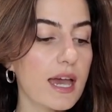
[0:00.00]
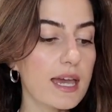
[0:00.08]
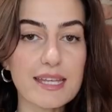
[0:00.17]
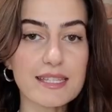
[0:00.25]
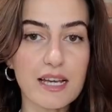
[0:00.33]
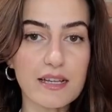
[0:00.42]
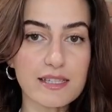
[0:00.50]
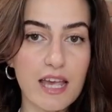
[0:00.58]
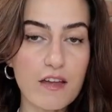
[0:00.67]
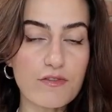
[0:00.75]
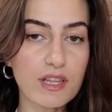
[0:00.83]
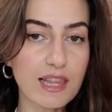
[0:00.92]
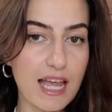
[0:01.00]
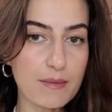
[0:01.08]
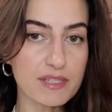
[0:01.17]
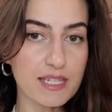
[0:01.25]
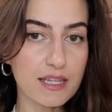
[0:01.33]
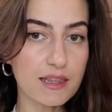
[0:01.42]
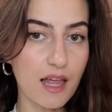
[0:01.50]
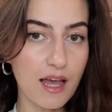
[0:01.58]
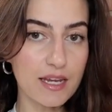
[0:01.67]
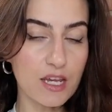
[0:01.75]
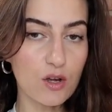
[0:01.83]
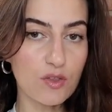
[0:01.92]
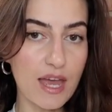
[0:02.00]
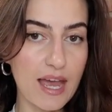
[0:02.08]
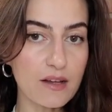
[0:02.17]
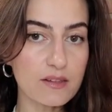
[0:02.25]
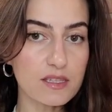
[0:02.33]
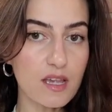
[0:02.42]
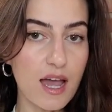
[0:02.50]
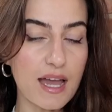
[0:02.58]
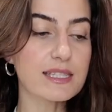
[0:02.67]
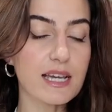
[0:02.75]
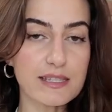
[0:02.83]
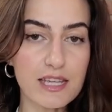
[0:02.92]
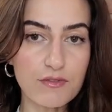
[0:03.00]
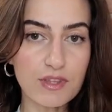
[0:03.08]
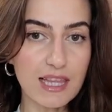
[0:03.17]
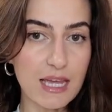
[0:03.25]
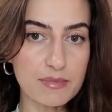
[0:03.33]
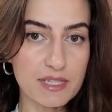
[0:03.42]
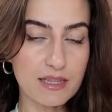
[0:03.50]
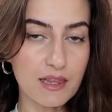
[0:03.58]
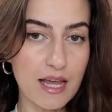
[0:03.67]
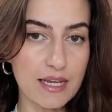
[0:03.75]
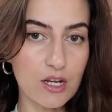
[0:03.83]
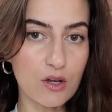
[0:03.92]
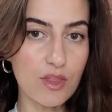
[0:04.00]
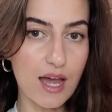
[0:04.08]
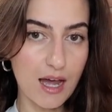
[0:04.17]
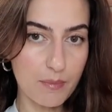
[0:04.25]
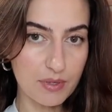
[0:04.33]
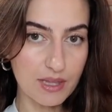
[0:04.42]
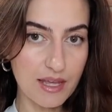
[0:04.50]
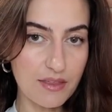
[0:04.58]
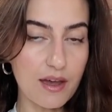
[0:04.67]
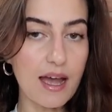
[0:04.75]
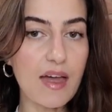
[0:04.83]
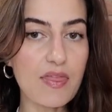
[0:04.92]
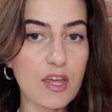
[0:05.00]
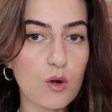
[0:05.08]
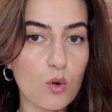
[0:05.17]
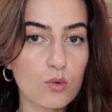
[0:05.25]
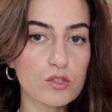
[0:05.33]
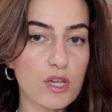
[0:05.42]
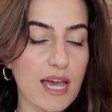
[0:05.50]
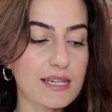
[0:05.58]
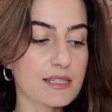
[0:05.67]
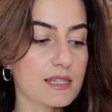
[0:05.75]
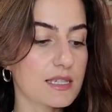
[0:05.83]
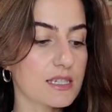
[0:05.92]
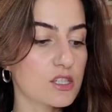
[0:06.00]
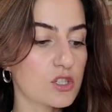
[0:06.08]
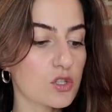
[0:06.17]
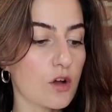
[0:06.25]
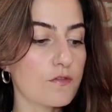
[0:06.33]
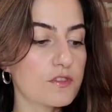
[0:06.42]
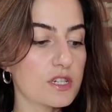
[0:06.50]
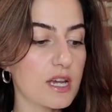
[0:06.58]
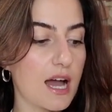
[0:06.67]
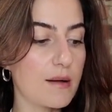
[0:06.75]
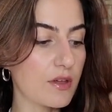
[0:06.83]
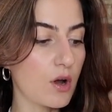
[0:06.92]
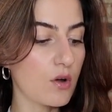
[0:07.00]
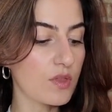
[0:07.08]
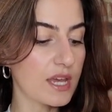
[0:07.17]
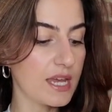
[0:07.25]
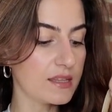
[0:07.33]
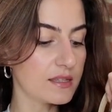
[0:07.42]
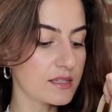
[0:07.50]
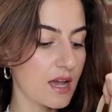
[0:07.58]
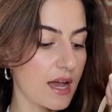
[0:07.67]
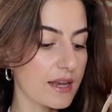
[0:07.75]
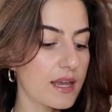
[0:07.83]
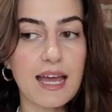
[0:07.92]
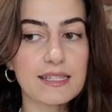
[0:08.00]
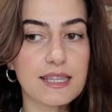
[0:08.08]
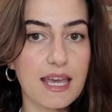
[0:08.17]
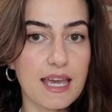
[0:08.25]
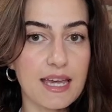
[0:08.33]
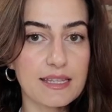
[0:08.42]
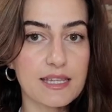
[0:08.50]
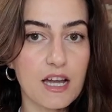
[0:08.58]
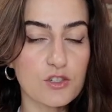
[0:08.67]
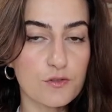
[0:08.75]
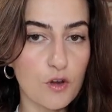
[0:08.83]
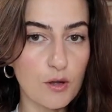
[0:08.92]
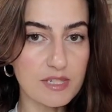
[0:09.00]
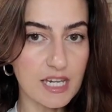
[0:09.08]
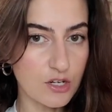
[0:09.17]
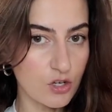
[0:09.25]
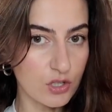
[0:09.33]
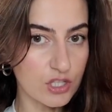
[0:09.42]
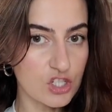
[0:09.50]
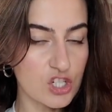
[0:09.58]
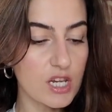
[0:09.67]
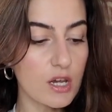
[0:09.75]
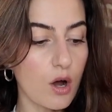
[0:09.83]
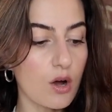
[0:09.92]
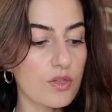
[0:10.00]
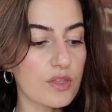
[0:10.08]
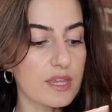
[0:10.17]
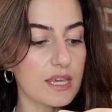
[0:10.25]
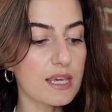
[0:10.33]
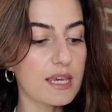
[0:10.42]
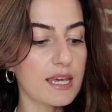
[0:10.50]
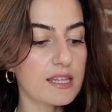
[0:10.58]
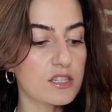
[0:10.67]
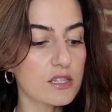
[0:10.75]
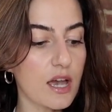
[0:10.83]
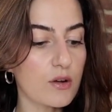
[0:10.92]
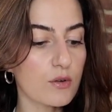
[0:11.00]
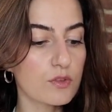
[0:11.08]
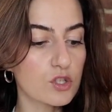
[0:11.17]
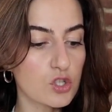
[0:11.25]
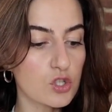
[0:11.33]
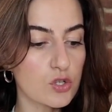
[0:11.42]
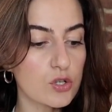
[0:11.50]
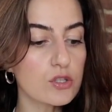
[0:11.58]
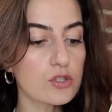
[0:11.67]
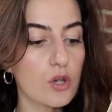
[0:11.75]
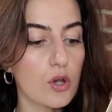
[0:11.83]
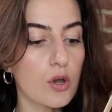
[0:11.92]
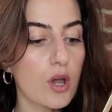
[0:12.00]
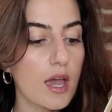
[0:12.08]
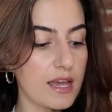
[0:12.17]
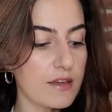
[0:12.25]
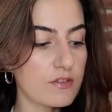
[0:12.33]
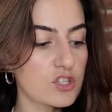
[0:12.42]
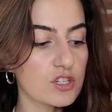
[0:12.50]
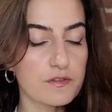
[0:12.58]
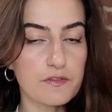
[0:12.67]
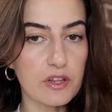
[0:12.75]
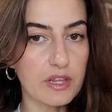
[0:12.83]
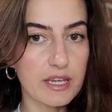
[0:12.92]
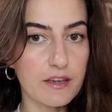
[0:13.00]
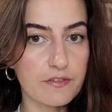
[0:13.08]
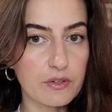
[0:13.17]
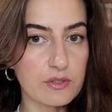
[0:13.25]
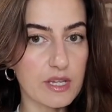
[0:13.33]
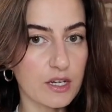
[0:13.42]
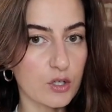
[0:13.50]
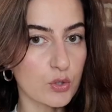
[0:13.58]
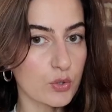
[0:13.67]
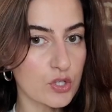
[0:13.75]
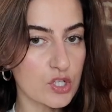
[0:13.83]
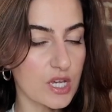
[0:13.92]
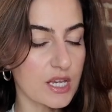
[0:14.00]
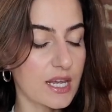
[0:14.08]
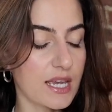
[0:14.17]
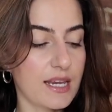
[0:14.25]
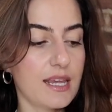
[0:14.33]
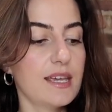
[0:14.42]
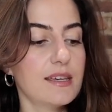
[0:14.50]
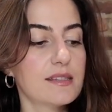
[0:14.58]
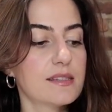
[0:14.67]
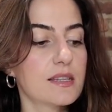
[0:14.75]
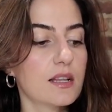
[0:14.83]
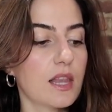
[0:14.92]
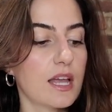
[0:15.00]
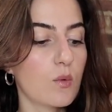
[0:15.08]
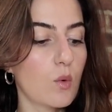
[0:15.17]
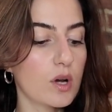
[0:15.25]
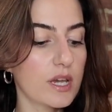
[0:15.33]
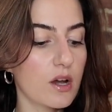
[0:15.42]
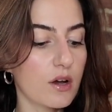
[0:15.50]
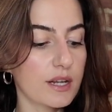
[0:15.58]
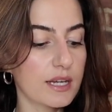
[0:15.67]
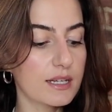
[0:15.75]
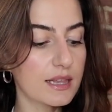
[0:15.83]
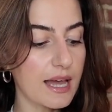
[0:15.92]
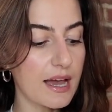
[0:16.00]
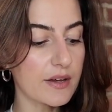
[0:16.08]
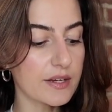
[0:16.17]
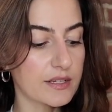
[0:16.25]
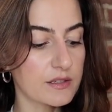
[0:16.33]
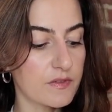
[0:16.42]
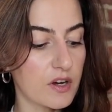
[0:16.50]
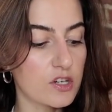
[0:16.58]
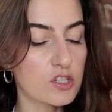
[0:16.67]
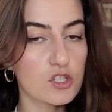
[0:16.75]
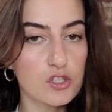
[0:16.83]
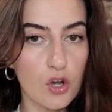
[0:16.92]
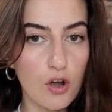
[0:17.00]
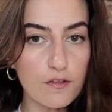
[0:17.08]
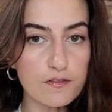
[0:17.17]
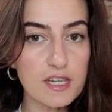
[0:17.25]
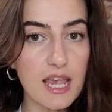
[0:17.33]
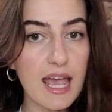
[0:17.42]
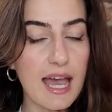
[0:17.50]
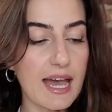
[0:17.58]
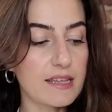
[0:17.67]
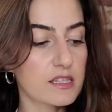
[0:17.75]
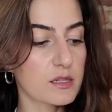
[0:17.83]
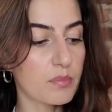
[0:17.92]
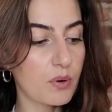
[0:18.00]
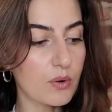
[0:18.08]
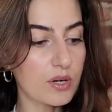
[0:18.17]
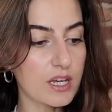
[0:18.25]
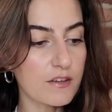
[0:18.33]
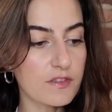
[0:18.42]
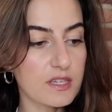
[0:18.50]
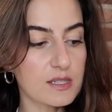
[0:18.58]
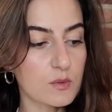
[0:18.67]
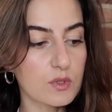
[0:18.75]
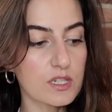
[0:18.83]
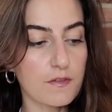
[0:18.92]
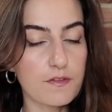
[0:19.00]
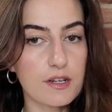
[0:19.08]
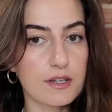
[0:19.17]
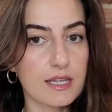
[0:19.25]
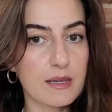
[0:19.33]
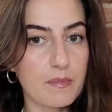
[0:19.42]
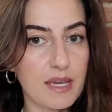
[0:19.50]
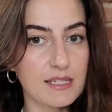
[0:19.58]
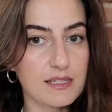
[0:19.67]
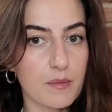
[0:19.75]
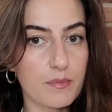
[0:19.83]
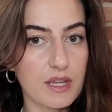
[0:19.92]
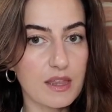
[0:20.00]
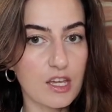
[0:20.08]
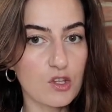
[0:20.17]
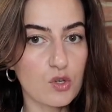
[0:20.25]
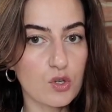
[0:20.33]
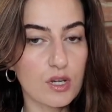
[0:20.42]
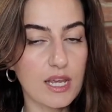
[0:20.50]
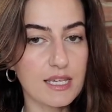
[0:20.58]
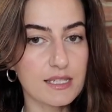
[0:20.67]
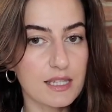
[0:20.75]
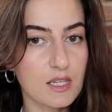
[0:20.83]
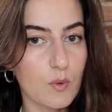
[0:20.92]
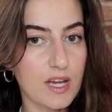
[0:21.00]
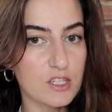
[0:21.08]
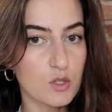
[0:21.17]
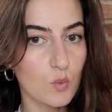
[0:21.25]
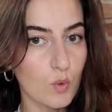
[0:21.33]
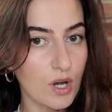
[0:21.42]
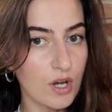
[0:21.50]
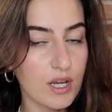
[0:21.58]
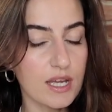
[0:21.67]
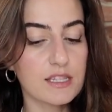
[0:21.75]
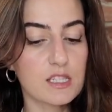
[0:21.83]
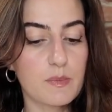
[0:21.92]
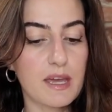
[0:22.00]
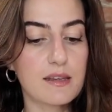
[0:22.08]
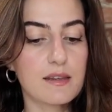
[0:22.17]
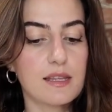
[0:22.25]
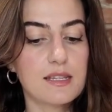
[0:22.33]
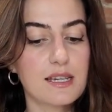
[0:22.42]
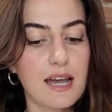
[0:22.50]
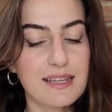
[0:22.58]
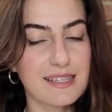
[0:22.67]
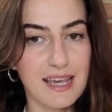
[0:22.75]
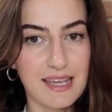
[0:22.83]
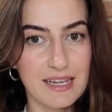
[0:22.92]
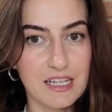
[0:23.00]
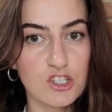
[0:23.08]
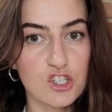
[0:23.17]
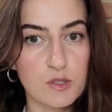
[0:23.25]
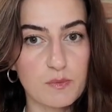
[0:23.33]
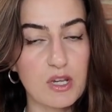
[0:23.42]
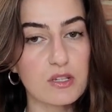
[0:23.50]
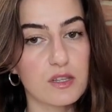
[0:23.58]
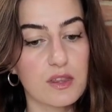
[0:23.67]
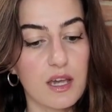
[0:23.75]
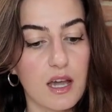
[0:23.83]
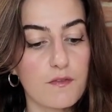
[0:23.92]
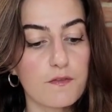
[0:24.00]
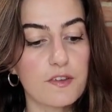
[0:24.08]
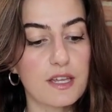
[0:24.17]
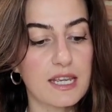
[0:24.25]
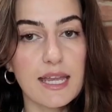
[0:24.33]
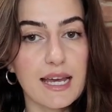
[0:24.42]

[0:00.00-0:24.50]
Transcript: It does have the lambskin lining on the outside. It does have the lambskin lining on the upper leather, and then also has the soft leather on the inside. It has the air touch foam technology on the inside of the shoe. So even just feeling it feels like a cushion. It is like walking on a cloud. It is very soft and supportive. This will definitely be something that you could easily wear to work and spend the entire day in it just because of the comfort. It